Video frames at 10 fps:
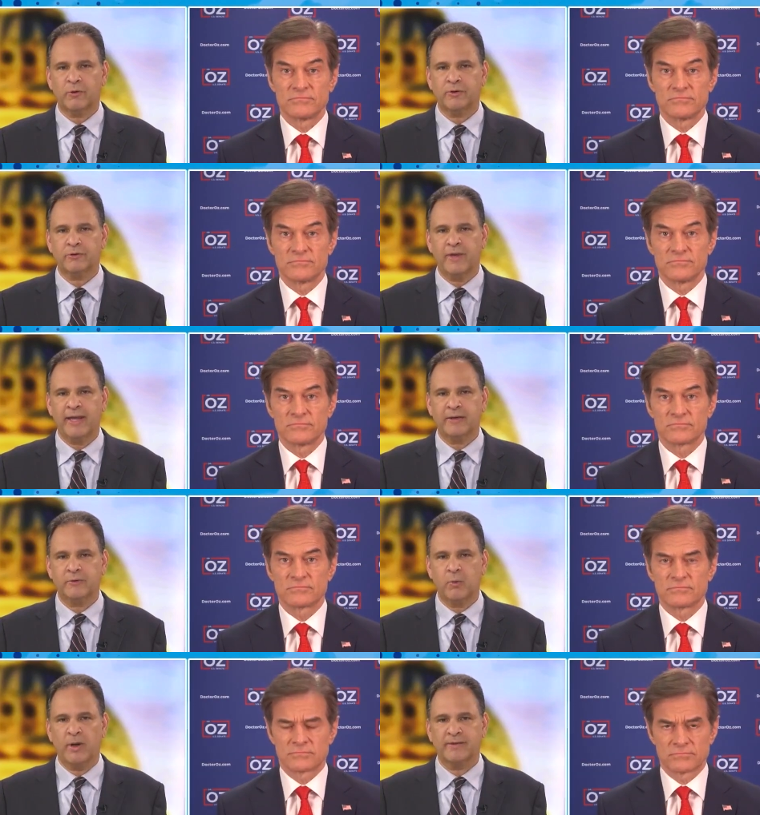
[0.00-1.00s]
Speaker 1: or you're saying
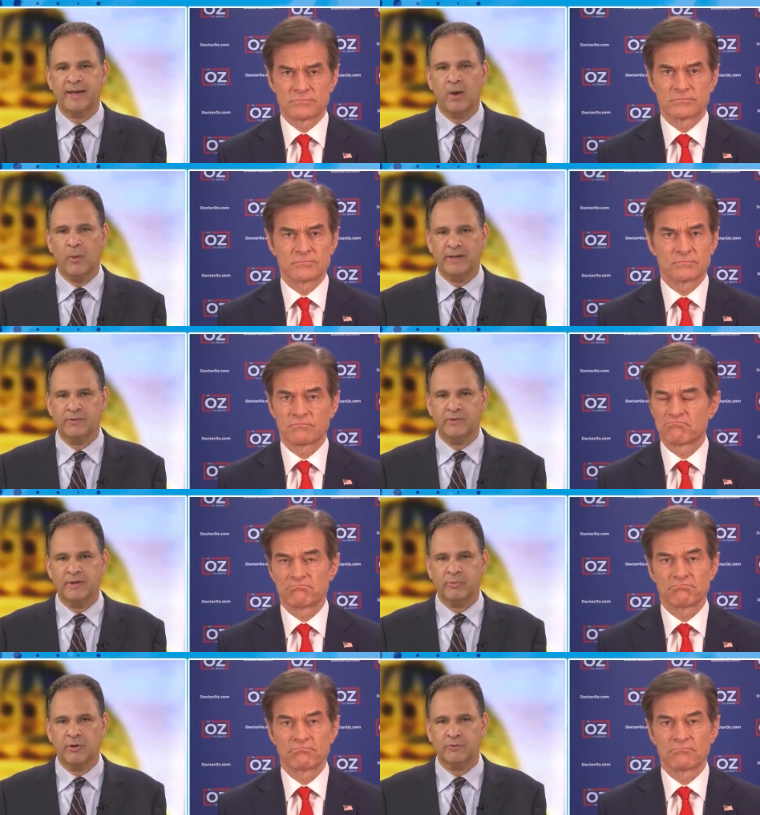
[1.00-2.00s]
you want to take a wait and see
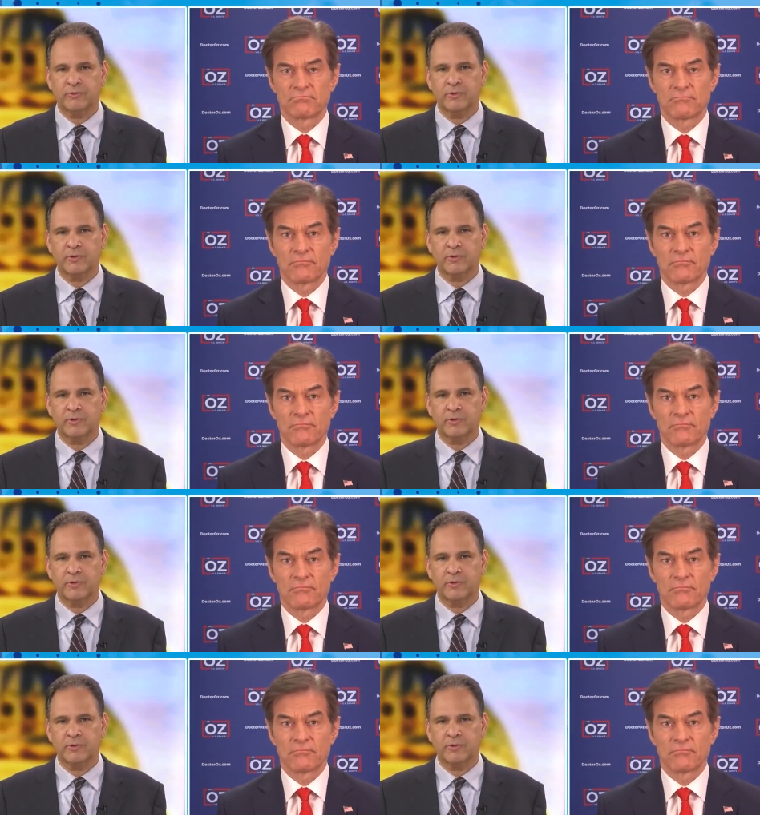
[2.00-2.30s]
approach?